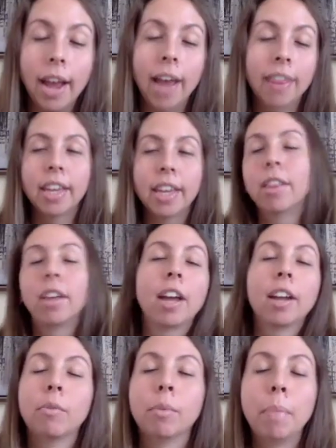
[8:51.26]
I think I
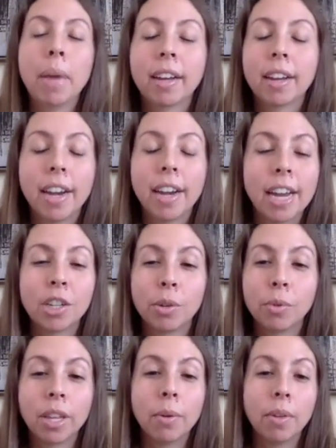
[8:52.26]
can make a connection
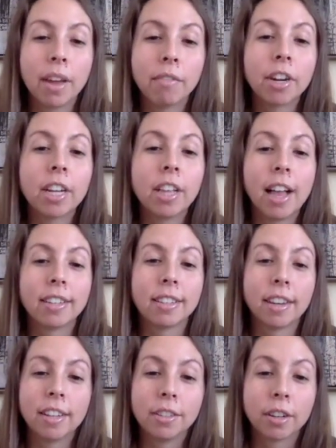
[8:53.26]
really with every class
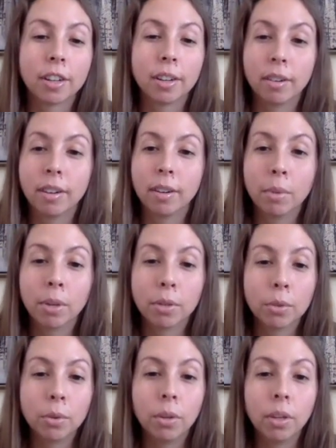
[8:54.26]
that I took in middle
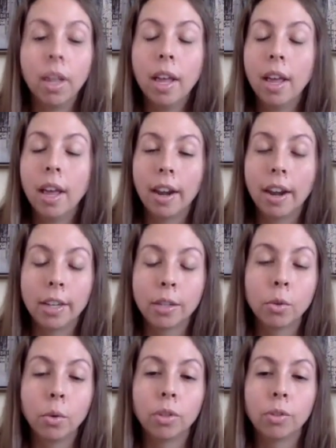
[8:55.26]
school and high
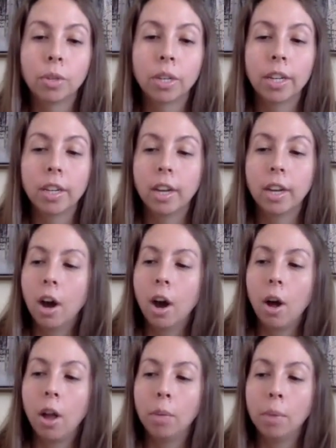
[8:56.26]
school. It's really
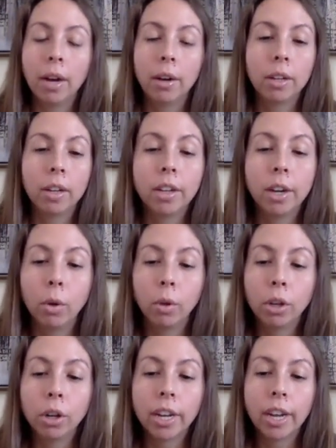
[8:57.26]
all about,
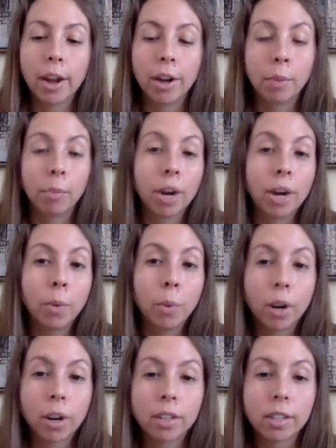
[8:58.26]
learning how your brain
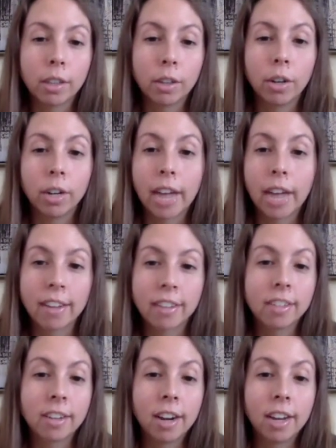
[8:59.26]
works, and learning how to
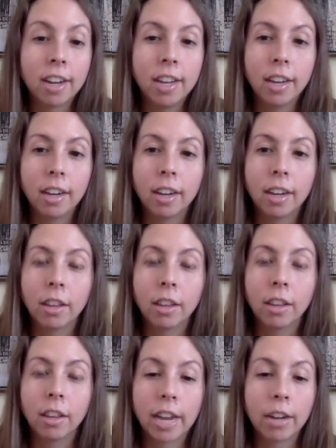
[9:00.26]
study, and
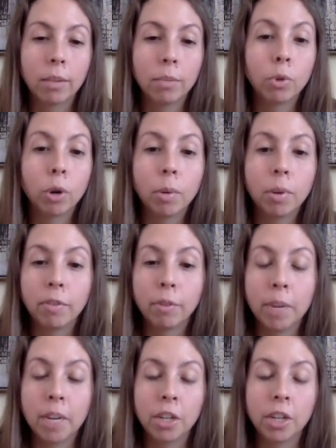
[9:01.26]
learning how to absorb
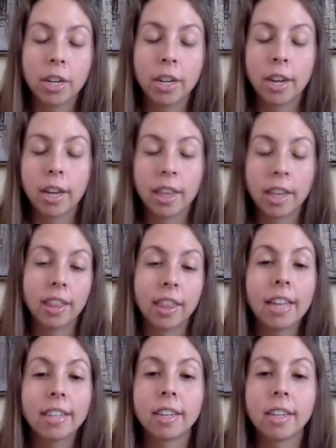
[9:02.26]
information. And I think in
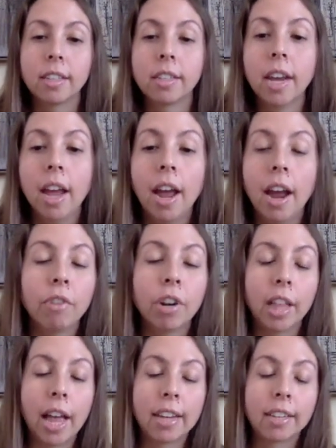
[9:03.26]
that sense, every
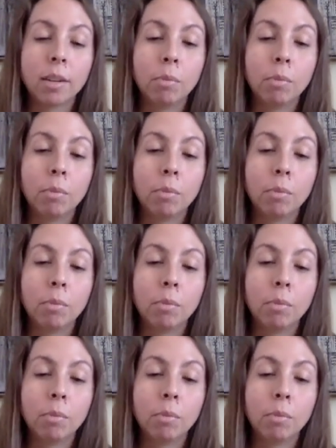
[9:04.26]
class can